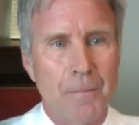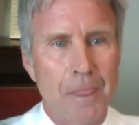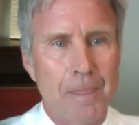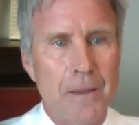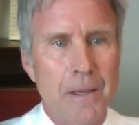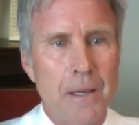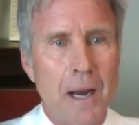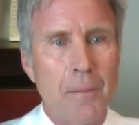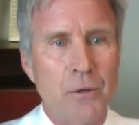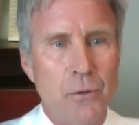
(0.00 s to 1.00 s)
the
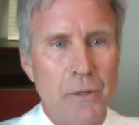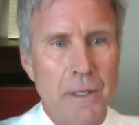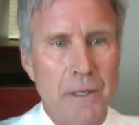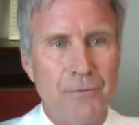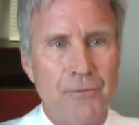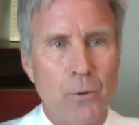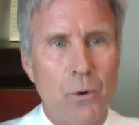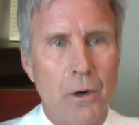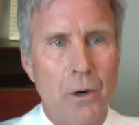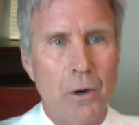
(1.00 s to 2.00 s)
opportunity
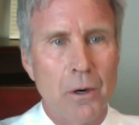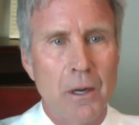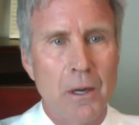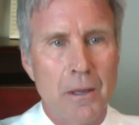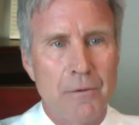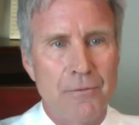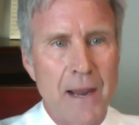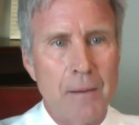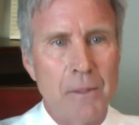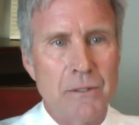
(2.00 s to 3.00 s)
for
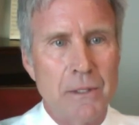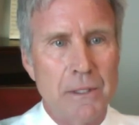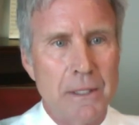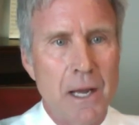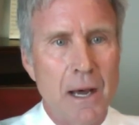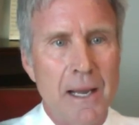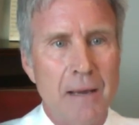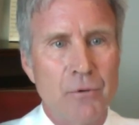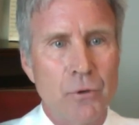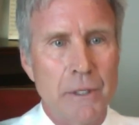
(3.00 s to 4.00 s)
families that did not
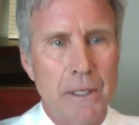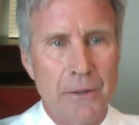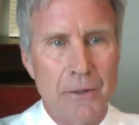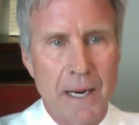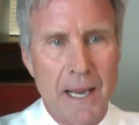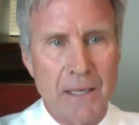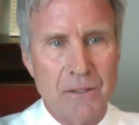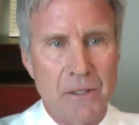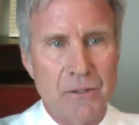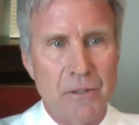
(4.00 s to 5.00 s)
have good internet
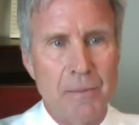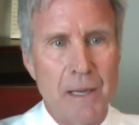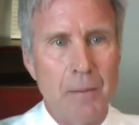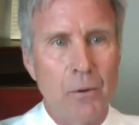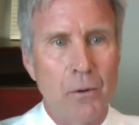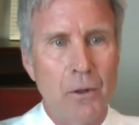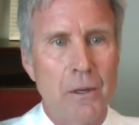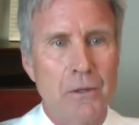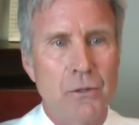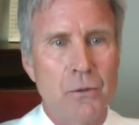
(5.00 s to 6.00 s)
access to be able
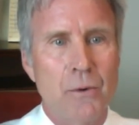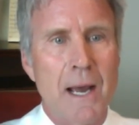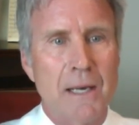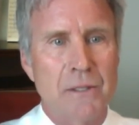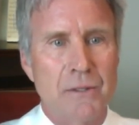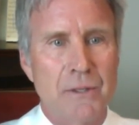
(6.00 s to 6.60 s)
to access the